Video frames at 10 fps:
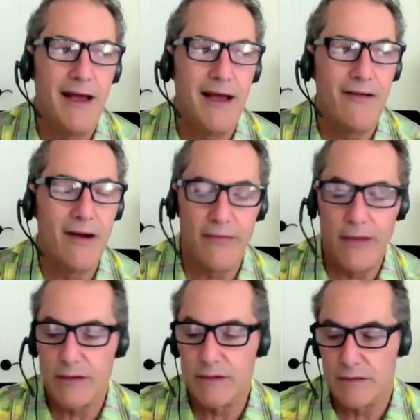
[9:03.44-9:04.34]
uh, around
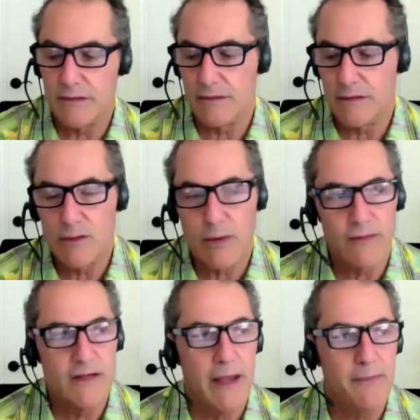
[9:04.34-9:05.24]
those
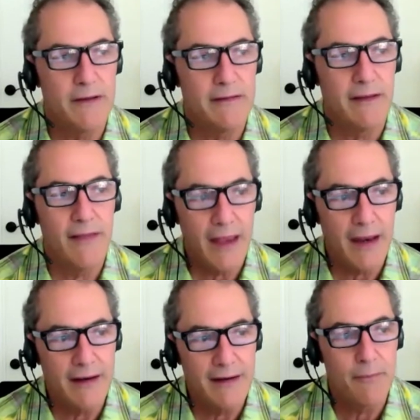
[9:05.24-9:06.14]
twelve chapters, and
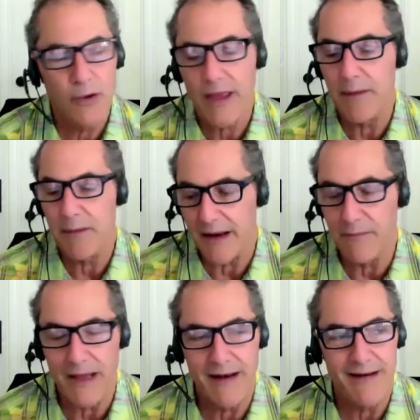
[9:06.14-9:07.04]
then the book came out
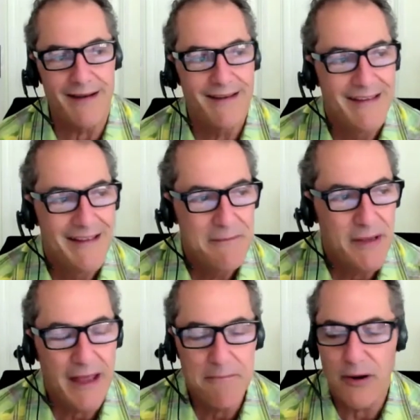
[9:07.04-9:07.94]
and, and
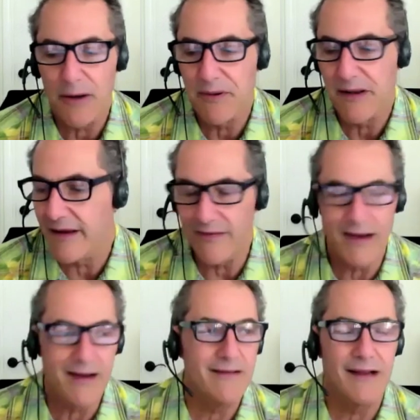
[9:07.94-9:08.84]
became popular, and
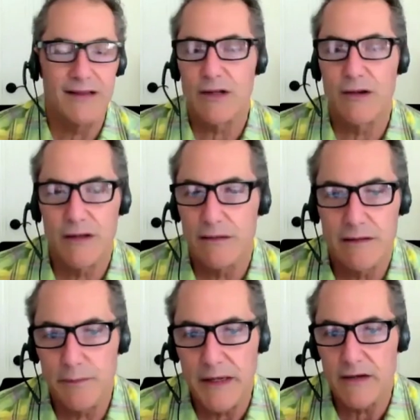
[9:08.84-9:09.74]
then you know, I started
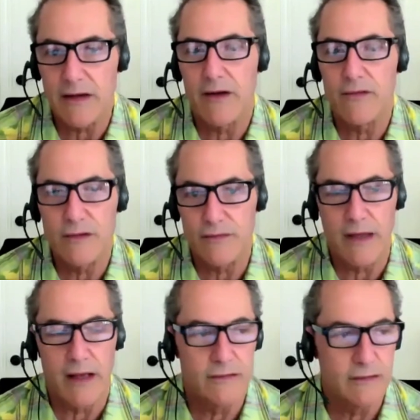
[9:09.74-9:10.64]
speaking to hundreds of
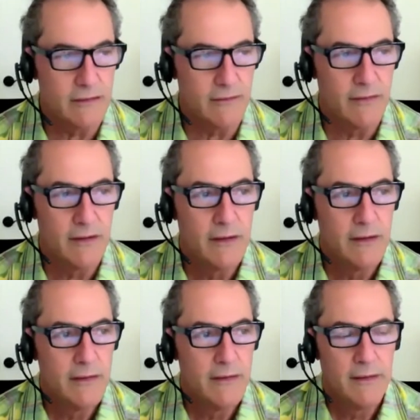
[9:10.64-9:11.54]
thousands of
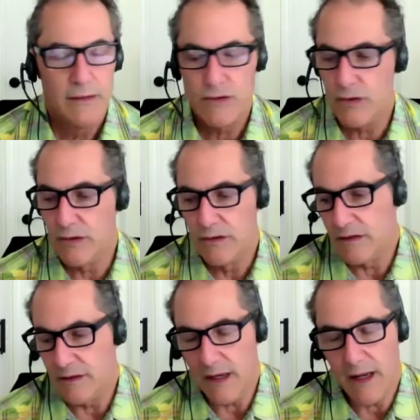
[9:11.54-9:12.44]
students
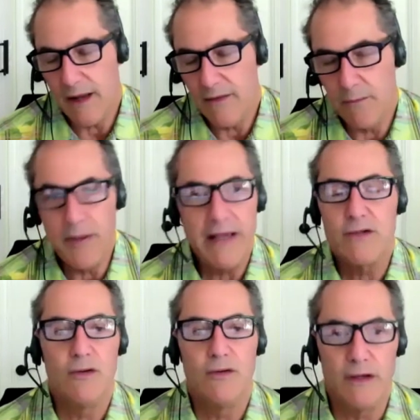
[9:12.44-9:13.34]
at, and the
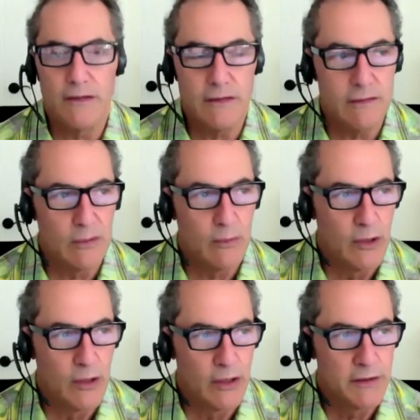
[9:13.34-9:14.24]
best universities in the
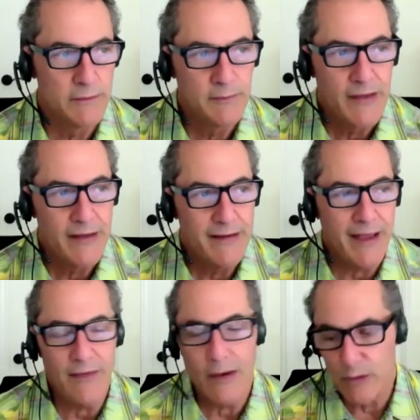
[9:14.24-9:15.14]
world.
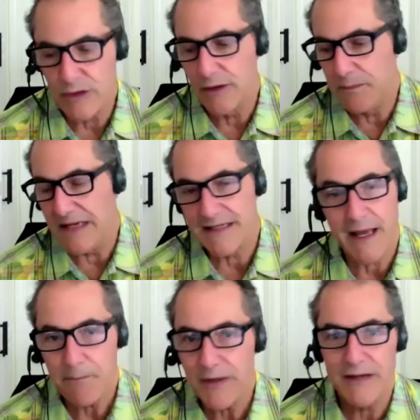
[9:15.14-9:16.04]
And then also the best
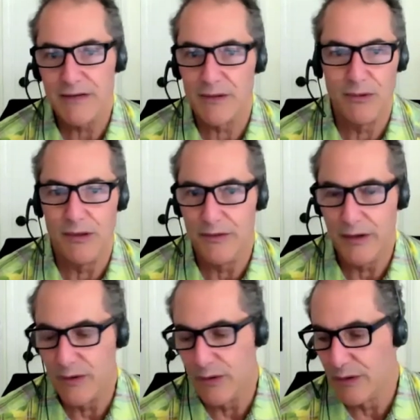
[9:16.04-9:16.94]
companies in the world,
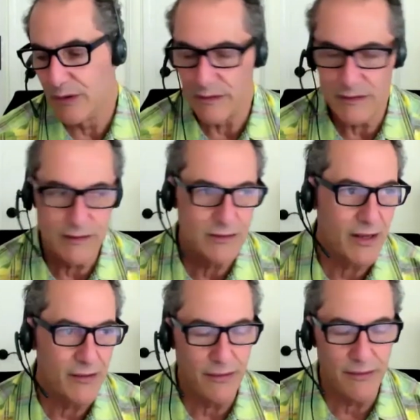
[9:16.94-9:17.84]
you know, Google,
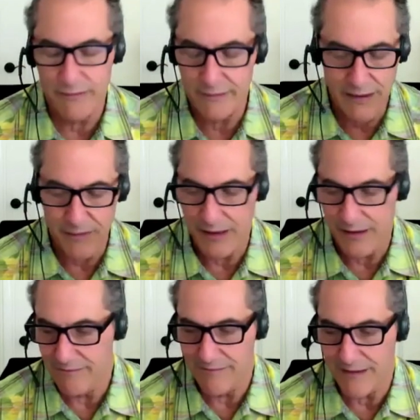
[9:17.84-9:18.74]
Cisco, I
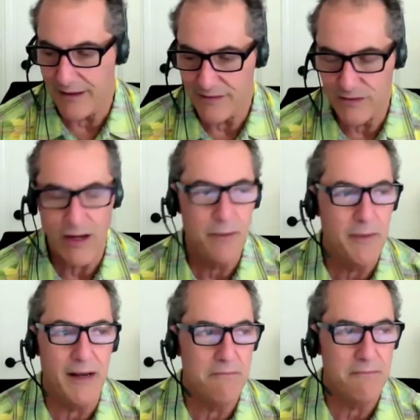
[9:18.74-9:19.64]
mean, uh, so
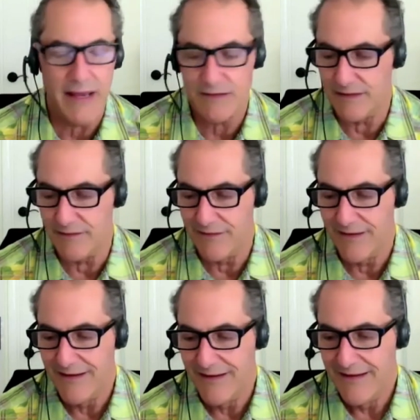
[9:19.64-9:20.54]
many
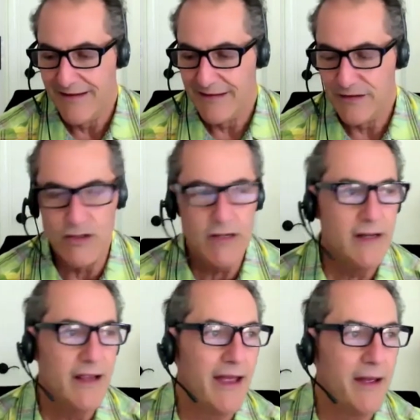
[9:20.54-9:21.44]
massive
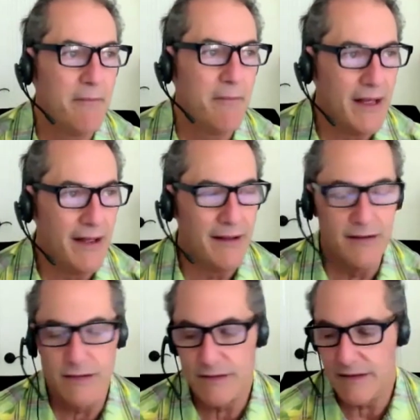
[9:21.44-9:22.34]
GM,
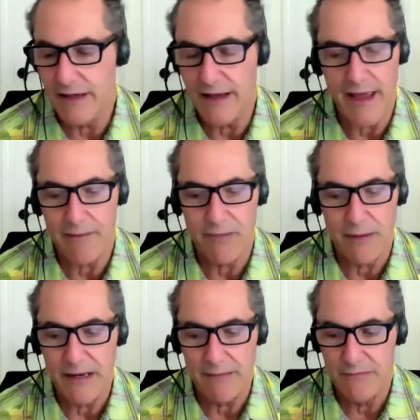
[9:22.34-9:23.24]
uh, Disney Gap.
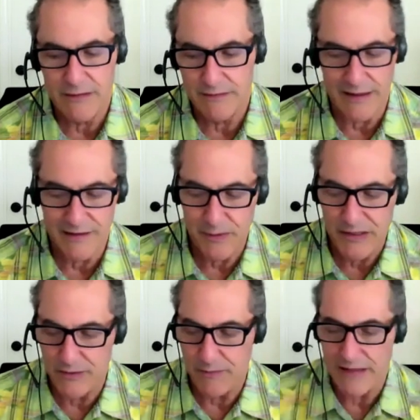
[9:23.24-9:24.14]
I mean, just I
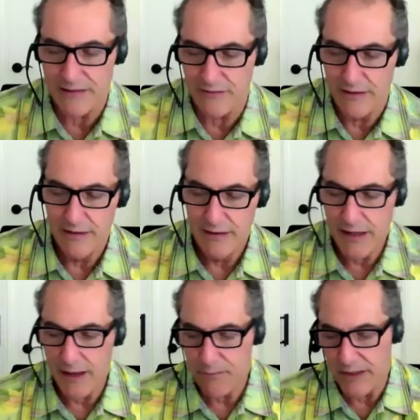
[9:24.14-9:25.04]
speak to massive
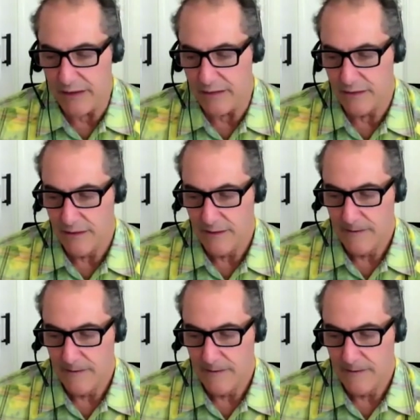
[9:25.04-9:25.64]
companies